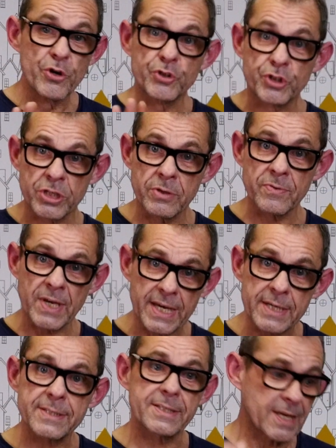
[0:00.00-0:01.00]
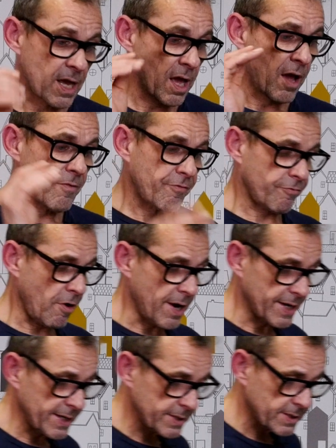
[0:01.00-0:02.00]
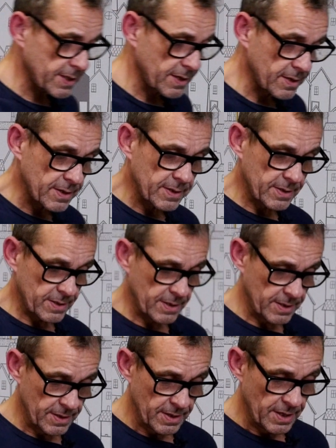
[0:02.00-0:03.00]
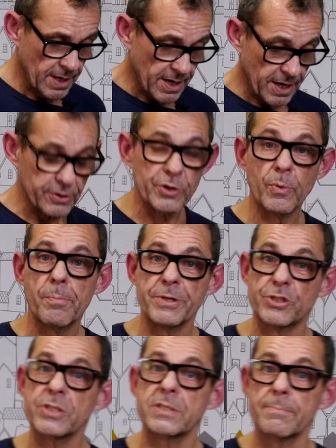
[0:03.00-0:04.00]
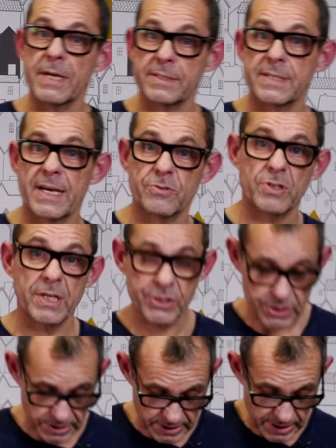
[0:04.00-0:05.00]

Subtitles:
do this, fry it, and you will be just amazed how delicious it